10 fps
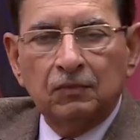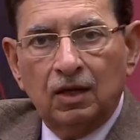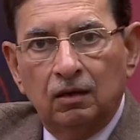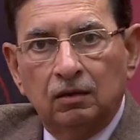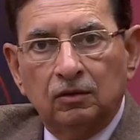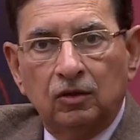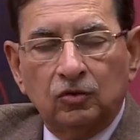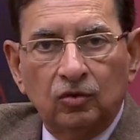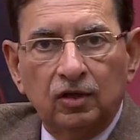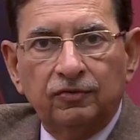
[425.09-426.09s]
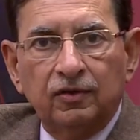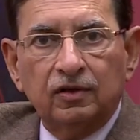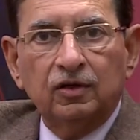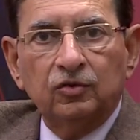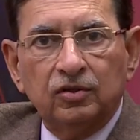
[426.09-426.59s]
uh, not only for
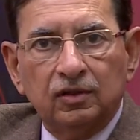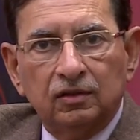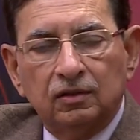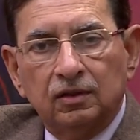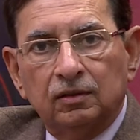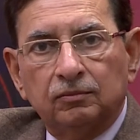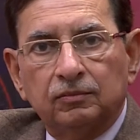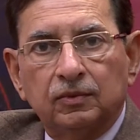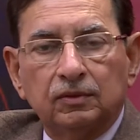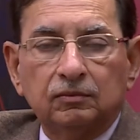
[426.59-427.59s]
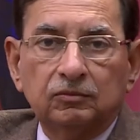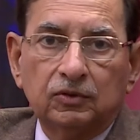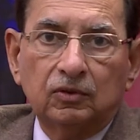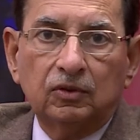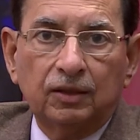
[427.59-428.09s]
reducing uh, uh,
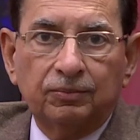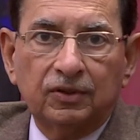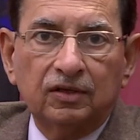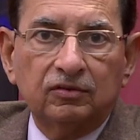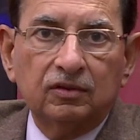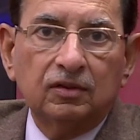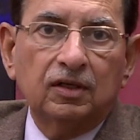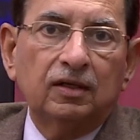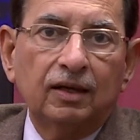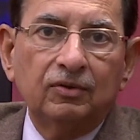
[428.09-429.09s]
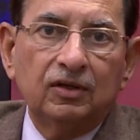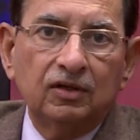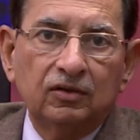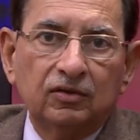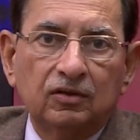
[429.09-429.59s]
you know hypertension and
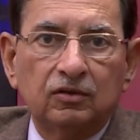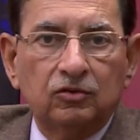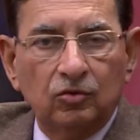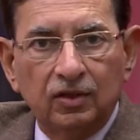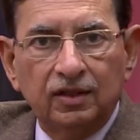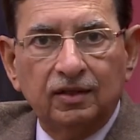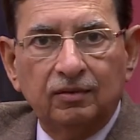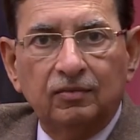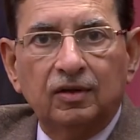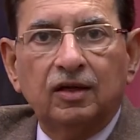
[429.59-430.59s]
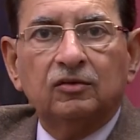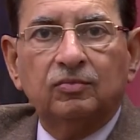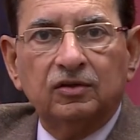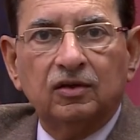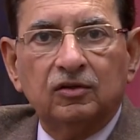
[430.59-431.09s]
diabetes and controlling them as
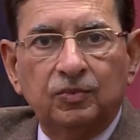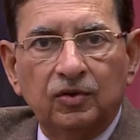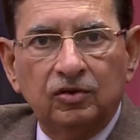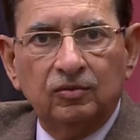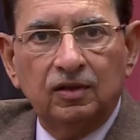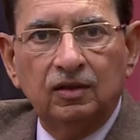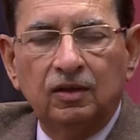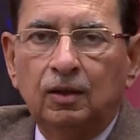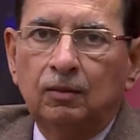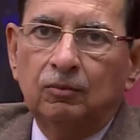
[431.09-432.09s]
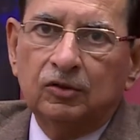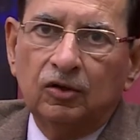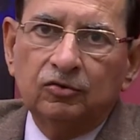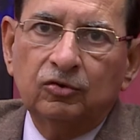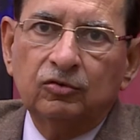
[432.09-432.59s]
much as possible but
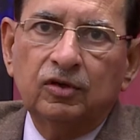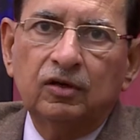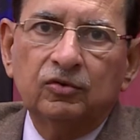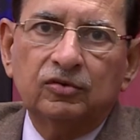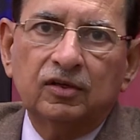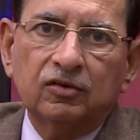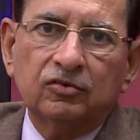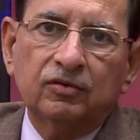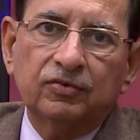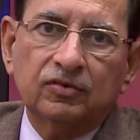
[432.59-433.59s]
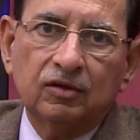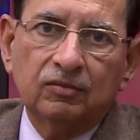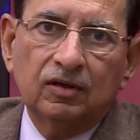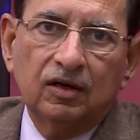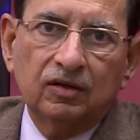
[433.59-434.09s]
also to reduce the risk of
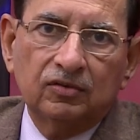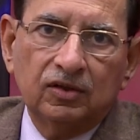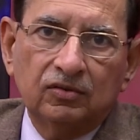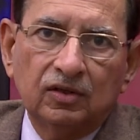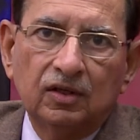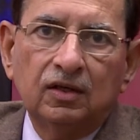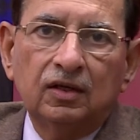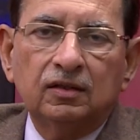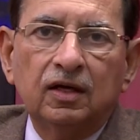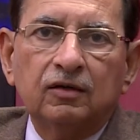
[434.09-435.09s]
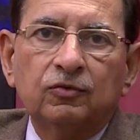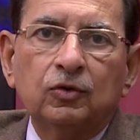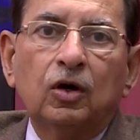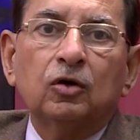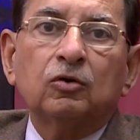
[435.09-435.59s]
ischemic heart disease and that
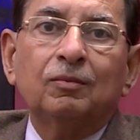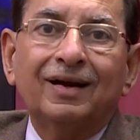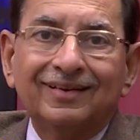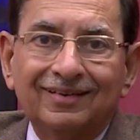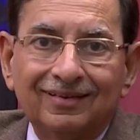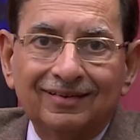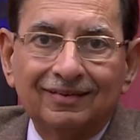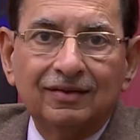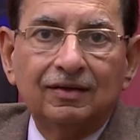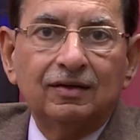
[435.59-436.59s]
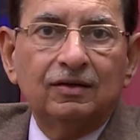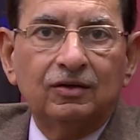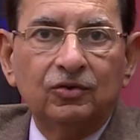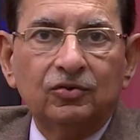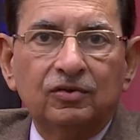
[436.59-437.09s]
would automatically
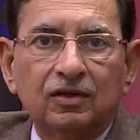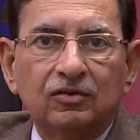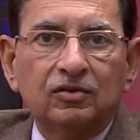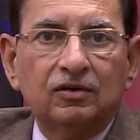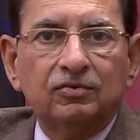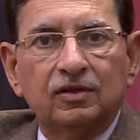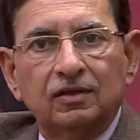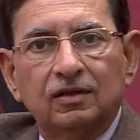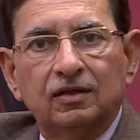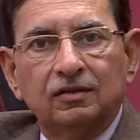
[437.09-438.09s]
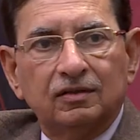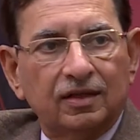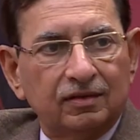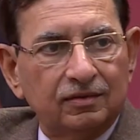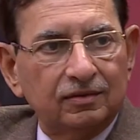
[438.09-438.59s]
reduce the risk of sudden cardiac death.